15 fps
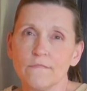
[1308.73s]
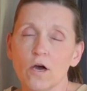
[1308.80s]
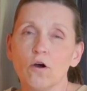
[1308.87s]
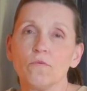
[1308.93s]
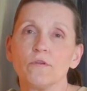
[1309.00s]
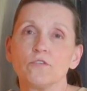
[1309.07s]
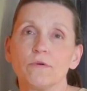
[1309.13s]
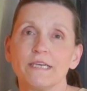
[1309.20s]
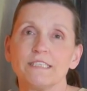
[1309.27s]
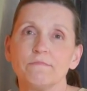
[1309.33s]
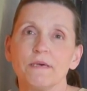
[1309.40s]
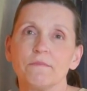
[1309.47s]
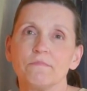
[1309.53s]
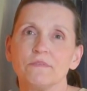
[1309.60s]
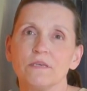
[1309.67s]
oh, the twice
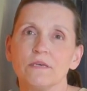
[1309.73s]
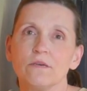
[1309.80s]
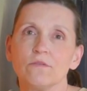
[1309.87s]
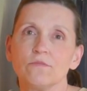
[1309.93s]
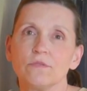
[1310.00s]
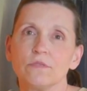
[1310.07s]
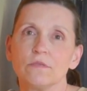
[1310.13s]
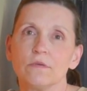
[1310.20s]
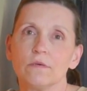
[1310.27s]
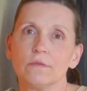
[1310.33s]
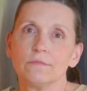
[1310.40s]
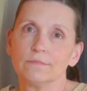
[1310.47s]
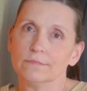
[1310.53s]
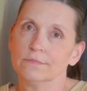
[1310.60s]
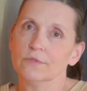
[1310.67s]
baked potatoes.
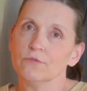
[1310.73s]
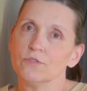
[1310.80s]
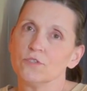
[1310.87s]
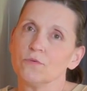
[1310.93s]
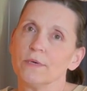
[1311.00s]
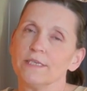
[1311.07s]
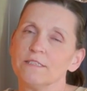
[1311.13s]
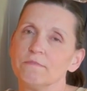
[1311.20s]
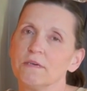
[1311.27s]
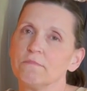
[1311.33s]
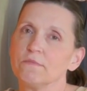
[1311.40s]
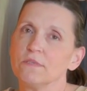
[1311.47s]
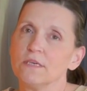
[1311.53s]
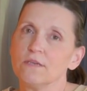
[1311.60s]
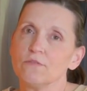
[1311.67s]
Those twice baked
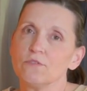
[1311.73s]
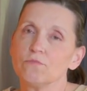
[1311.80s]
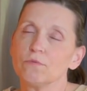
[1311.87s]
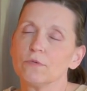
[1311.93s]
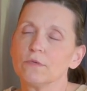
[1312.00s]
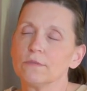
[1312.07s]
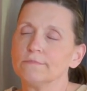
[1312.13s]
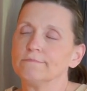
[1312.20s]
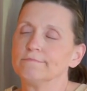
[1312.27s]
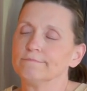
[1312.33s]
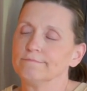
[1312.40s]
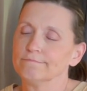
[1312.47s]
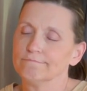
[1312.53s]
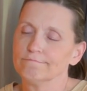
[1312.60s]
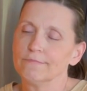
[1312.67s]
potatoes were
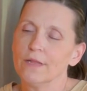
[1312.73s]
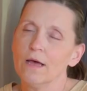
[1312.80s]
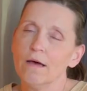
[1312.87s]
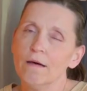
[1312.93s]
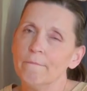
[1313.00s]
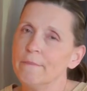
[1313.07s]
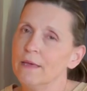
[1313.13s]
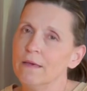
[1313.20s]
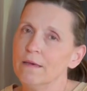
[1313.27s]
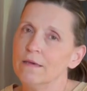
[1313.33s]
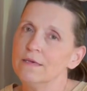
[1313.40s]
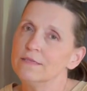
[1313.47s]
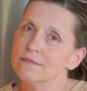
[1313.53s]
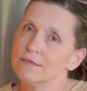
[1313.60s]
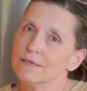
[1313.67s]

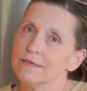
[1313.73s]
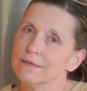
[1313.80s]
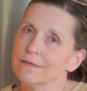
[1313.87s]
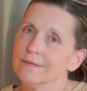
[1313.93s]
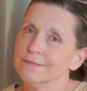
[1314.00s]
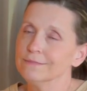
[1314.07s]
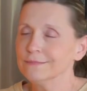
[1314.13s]
amazing.